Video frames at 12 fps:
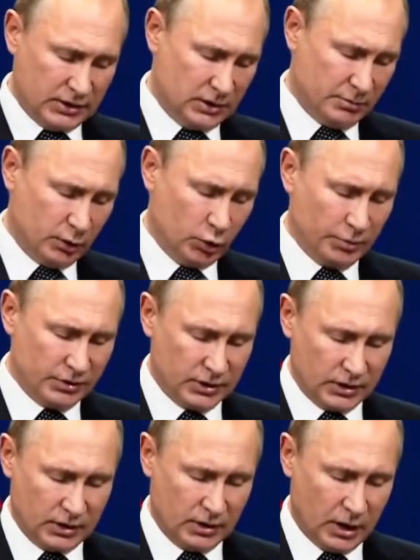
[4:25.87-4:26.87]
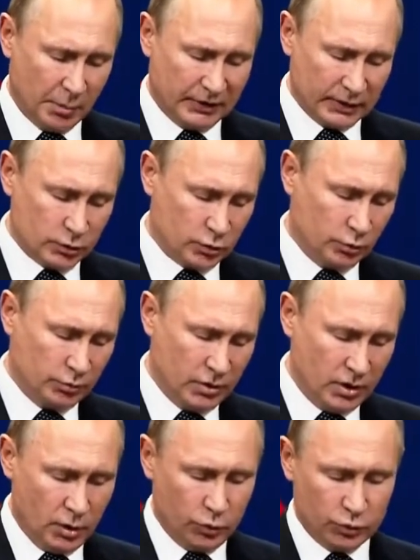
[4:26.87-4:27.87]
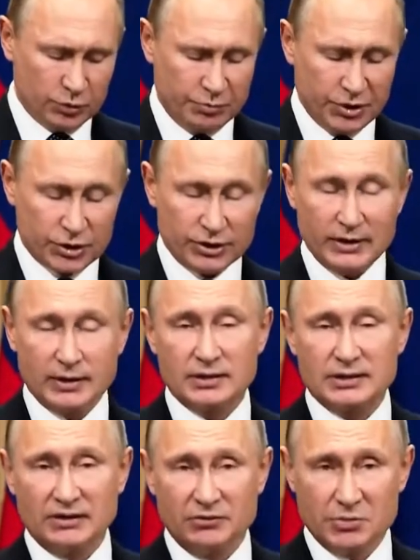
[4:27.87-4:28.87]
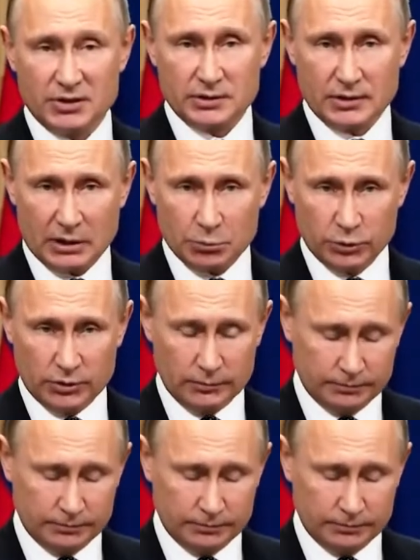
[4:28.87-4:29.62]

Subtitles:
task of establishing peace and reconciliation in this country